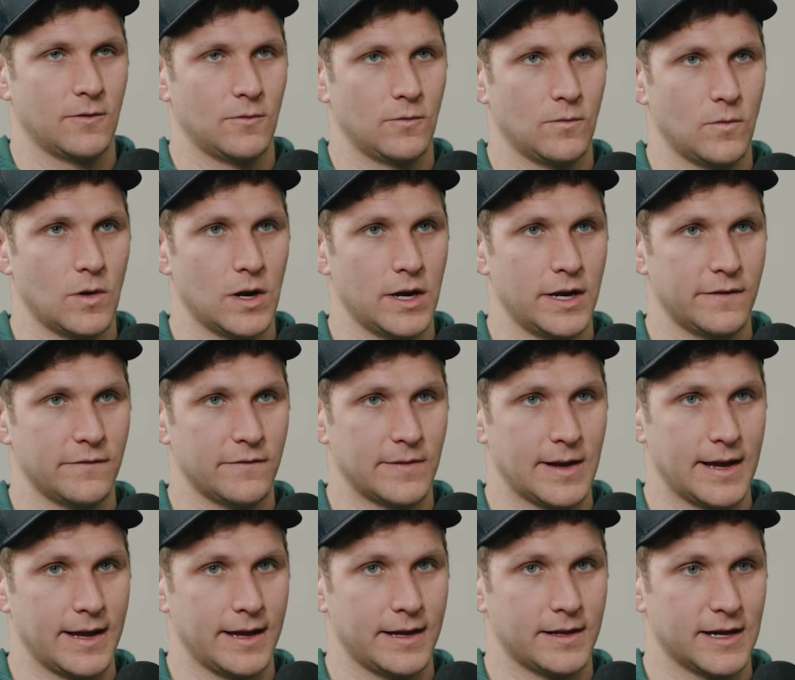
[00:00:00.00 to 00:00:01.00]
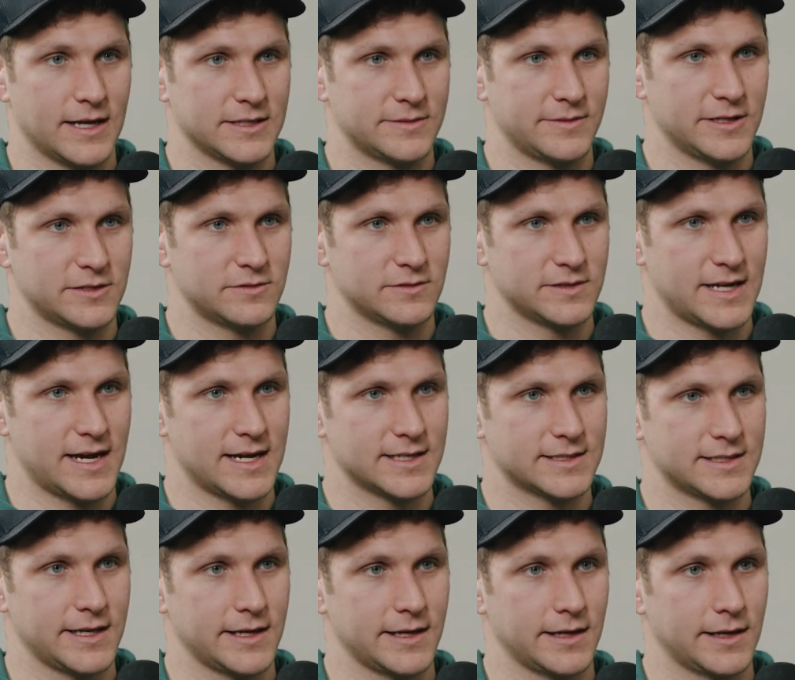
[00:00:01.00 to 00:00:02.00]
One of my classmates was
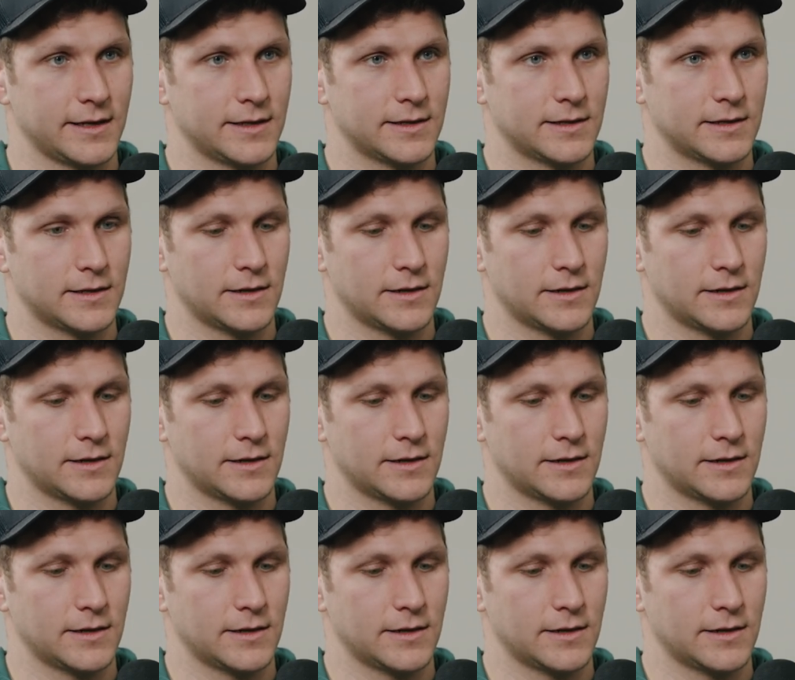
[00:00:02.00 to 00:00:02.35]
asking